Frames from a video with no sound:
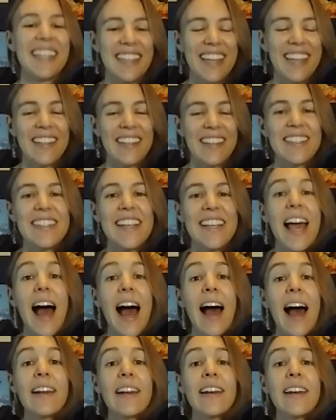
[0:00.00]
Yes.
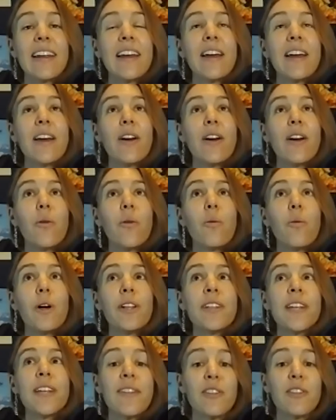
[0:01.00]
And
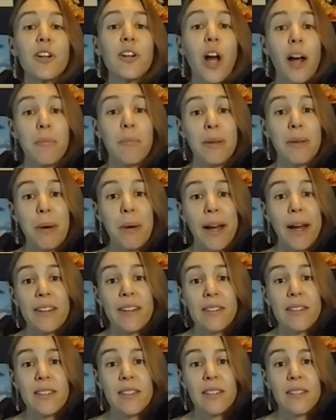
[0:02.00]
we'll never not be
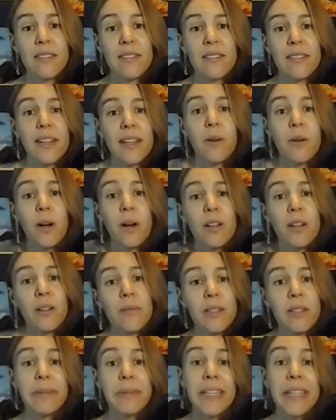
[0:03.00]
biased. Like, welcome
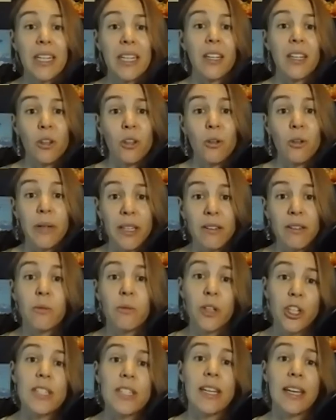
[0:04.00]
to being human,
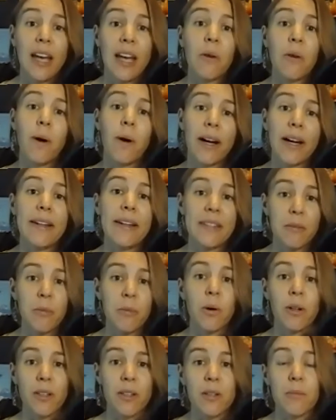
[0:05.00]
which is again why it's
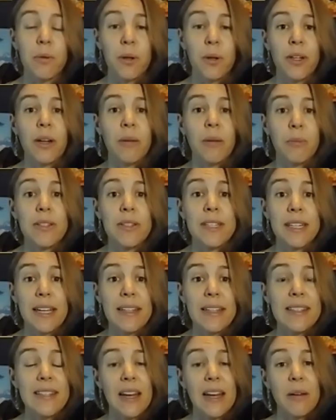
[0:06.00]
important to put numbers
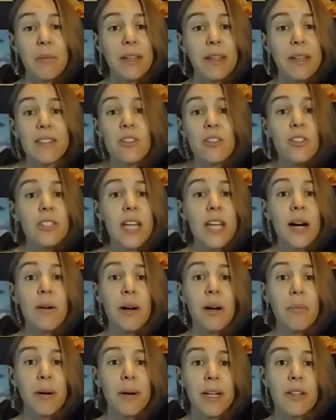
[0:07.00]
against that, because it's just how
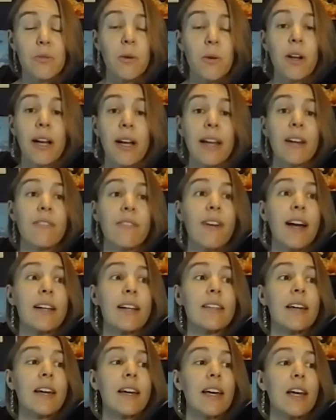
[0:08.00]
our brains work. And in
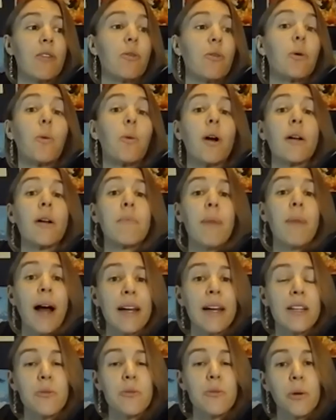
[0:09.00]
fact, if we weren't
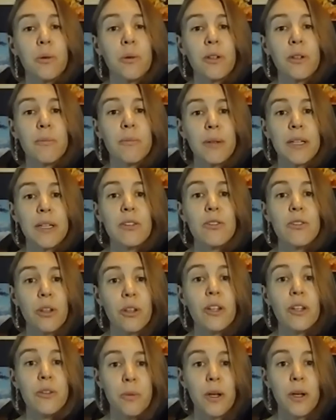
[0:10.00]
biased, we wouldn't be as
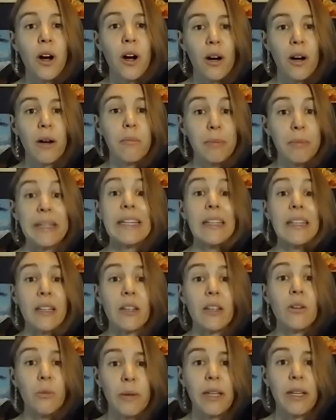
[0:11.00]
good as we are at being
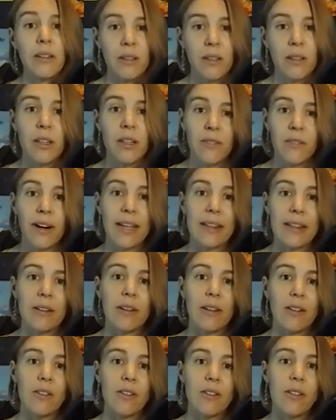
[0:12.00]
human, right?
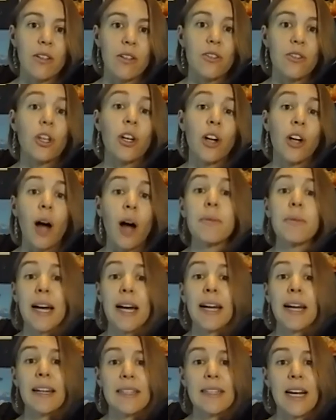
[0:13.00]
There's an
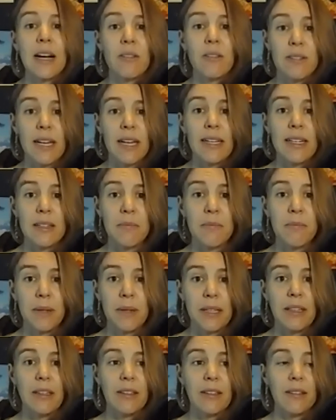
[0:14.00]
upside and downside
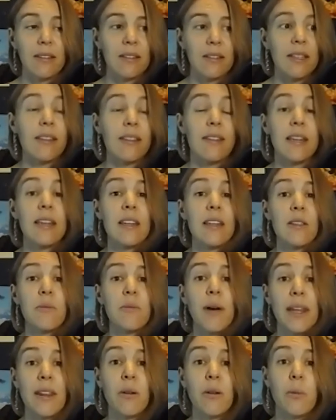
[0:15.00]
to thinking the
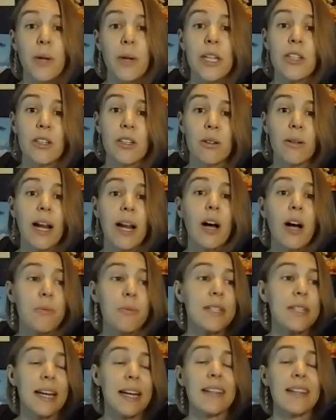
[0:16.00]
way that we do. It
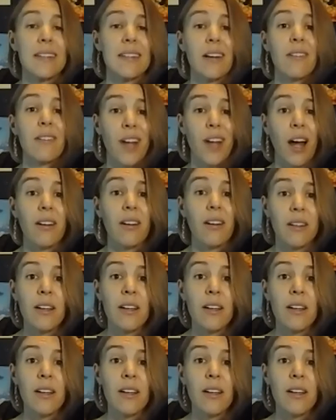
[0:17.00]
helps us get stuff done.